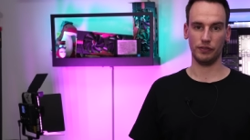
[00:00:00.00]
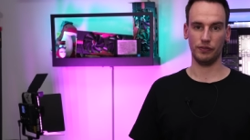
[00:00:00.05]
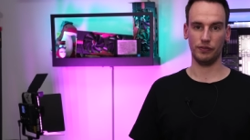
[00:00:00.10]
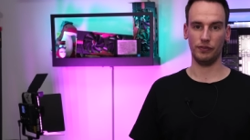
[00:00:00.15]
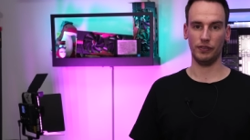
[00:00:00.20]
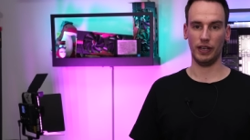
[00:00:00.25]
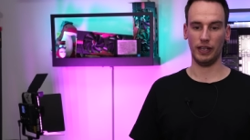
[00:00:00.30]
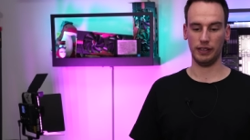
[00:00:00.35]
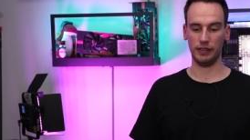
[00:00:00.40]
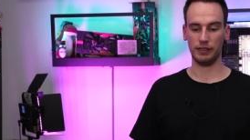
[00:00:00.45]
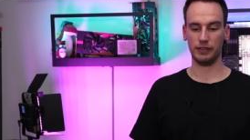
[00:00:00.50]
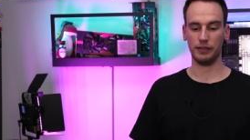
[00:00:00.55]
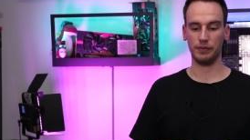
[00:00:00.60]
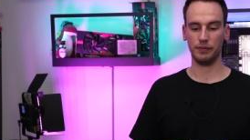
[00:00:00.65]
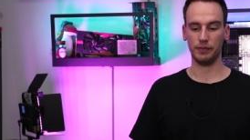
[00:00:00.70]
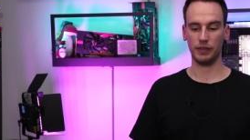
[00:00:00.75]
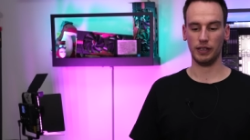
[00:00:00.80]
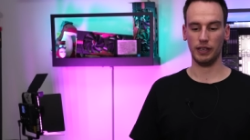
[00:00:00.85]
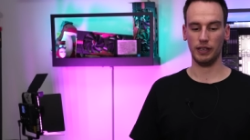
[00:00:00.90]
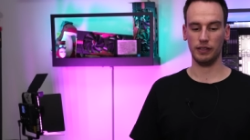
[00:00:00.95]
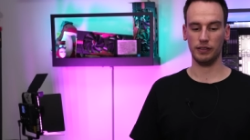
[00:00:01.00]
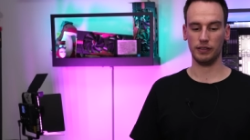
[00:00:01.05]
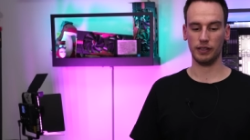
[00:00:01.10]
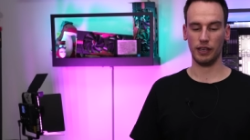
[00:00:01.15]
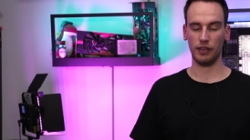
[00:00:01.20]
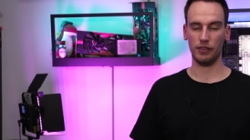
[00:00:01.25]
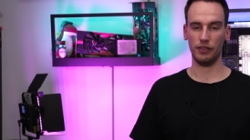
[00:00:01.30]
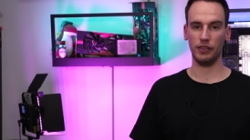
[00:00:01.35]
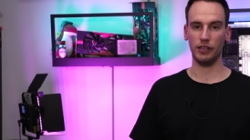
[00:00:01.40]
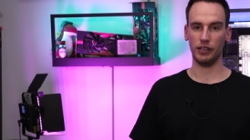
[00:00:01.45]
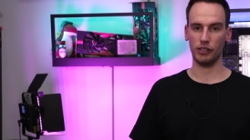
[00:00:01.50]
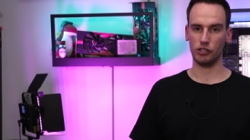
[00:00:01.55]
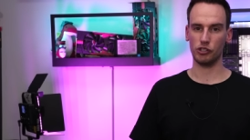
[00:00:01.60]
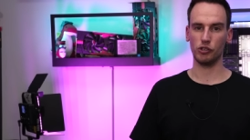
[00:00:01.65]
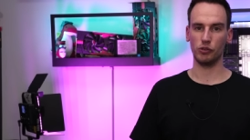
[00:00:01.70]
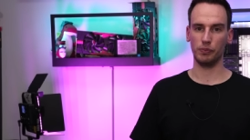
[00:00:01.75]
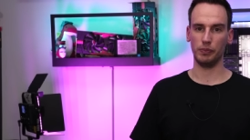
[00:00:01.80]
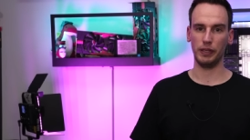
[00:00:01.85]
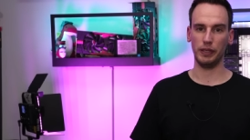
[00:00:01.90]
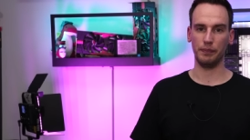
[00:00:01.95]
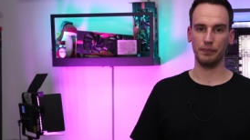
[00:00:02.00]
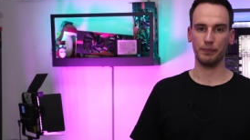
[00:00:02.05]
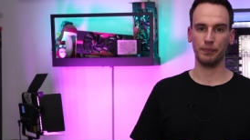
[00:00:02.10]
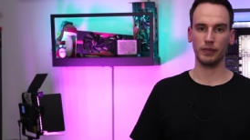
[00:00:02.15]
valid. And I think it should be,